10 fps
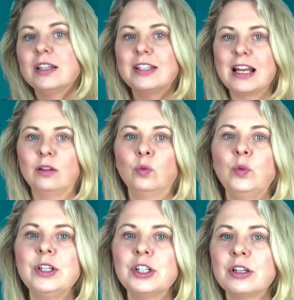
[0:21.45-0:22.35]
tell
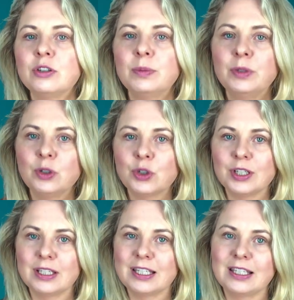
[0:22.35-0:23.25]
which
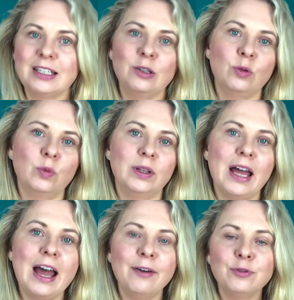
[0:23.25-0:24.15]
contributions you will
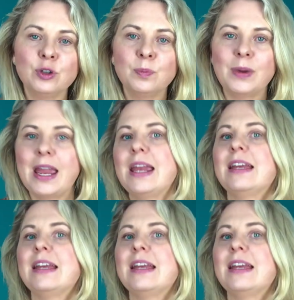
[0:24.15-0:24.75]
have to pay